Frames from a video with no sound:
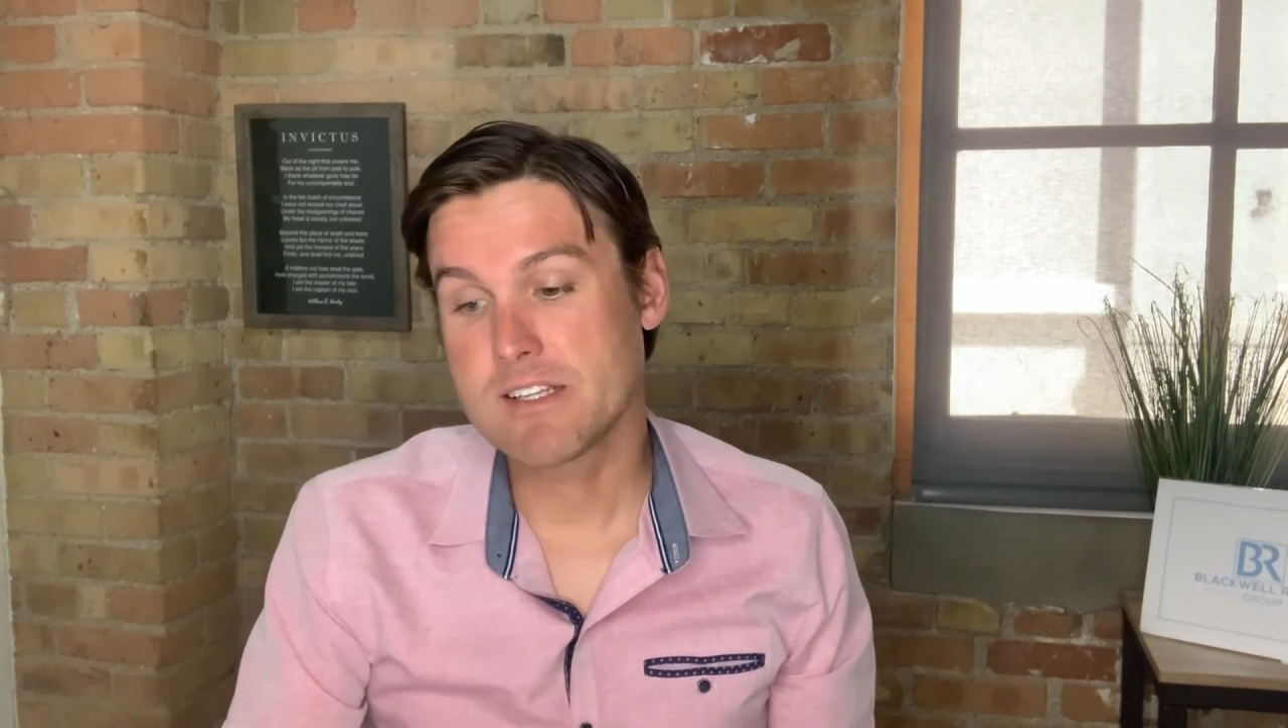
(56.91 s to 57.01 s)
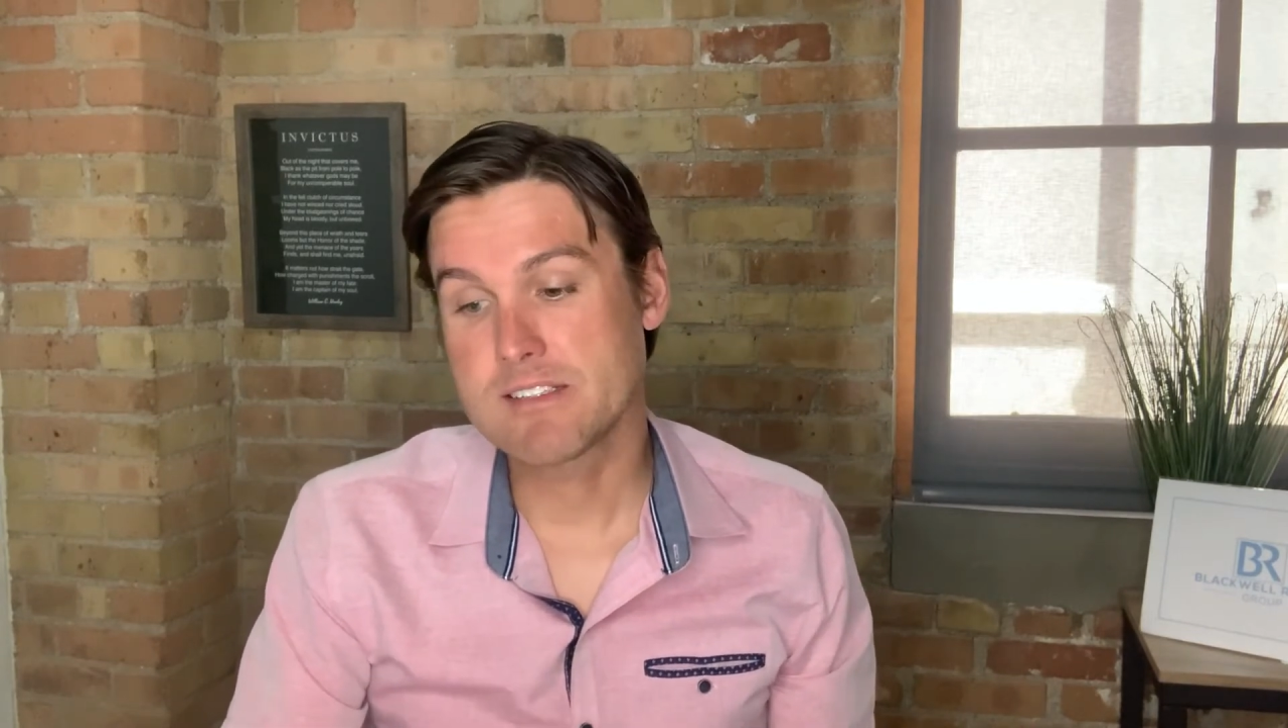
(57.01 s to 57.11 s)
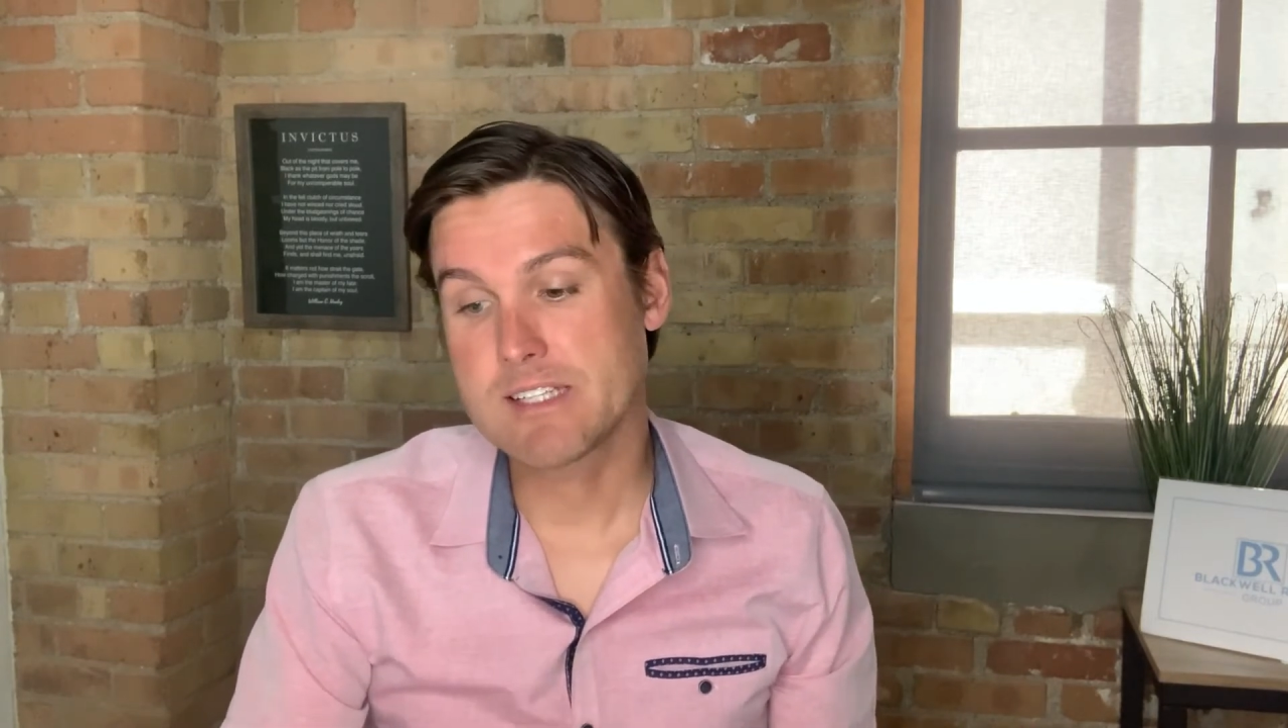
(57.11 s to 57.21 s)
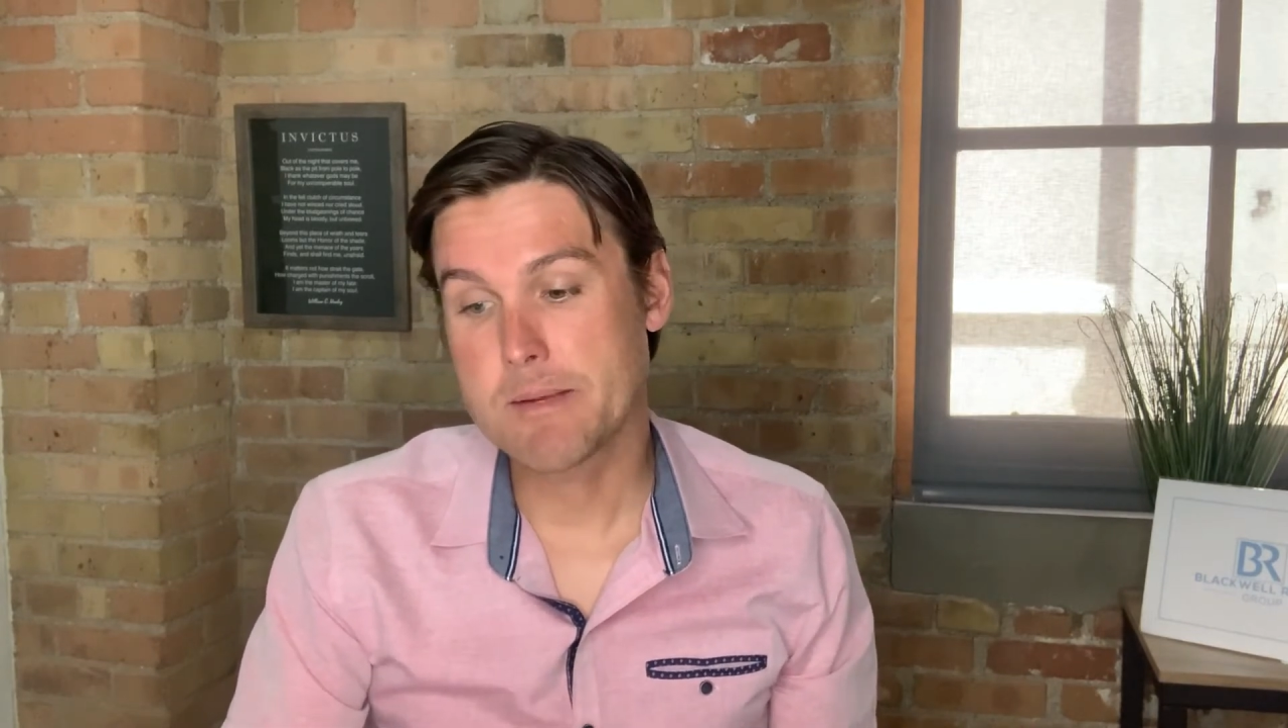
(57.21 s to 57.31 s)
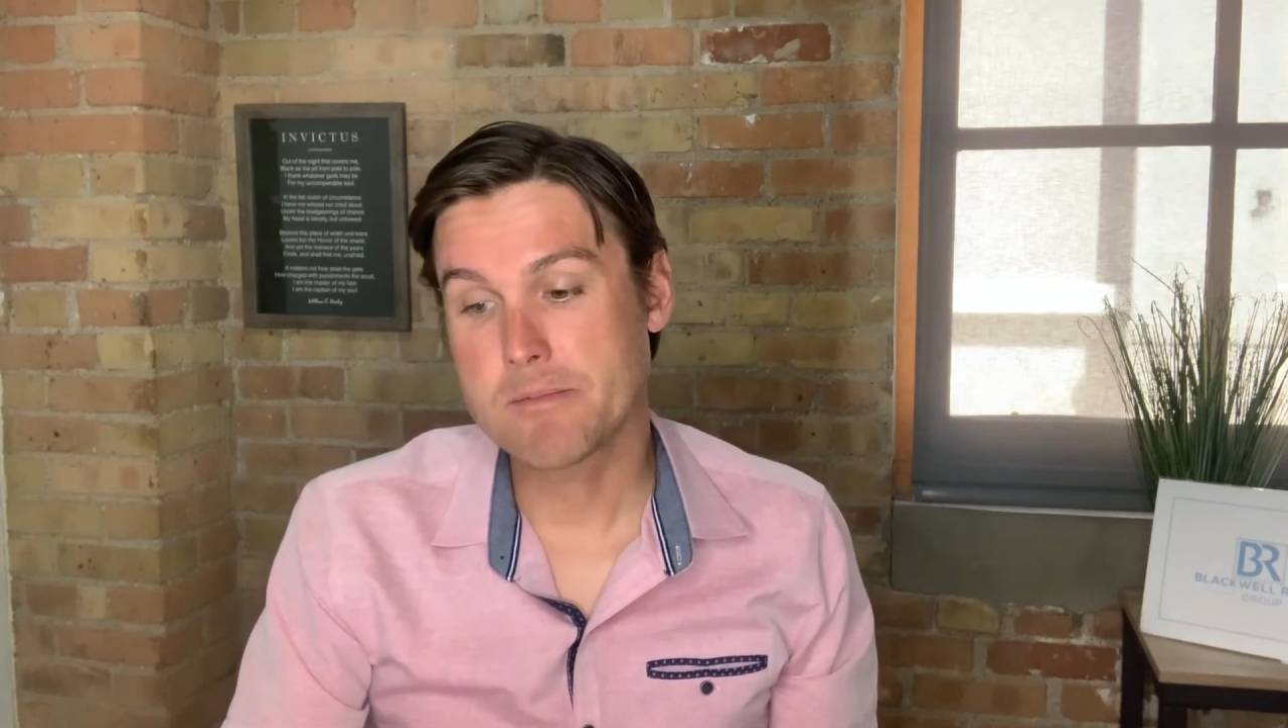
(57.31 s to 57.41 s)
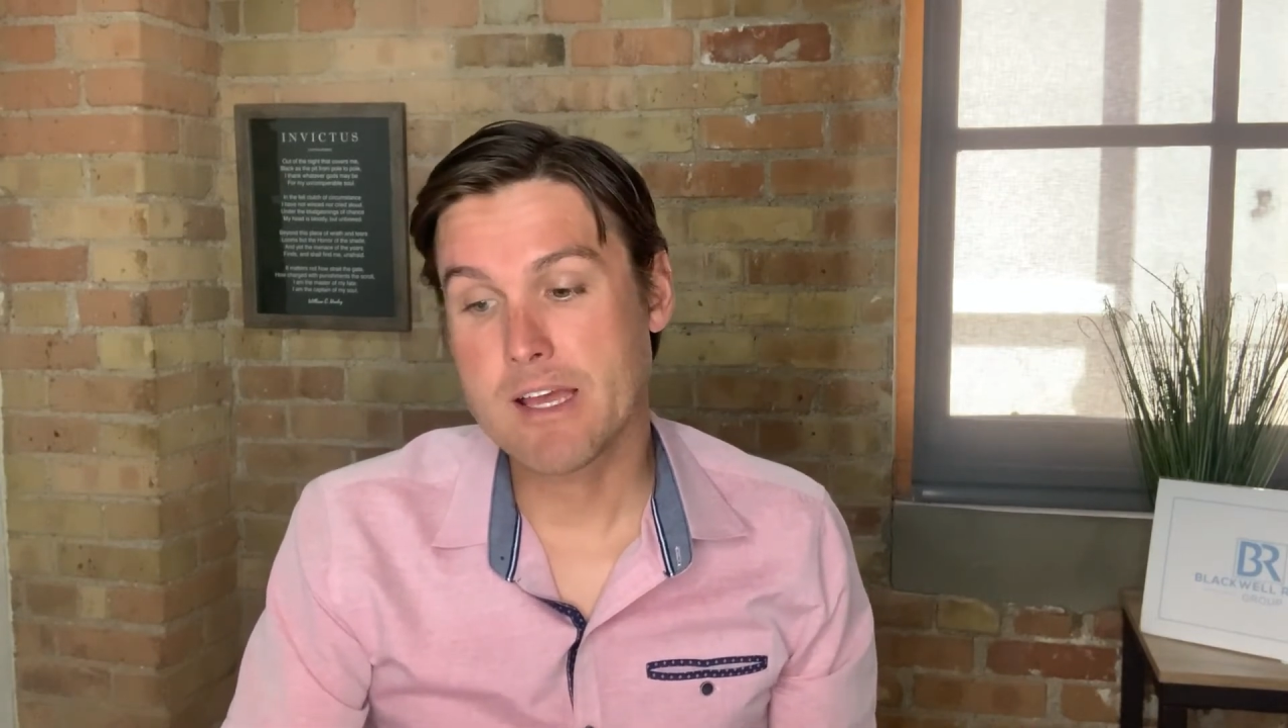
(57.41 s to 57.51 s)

this same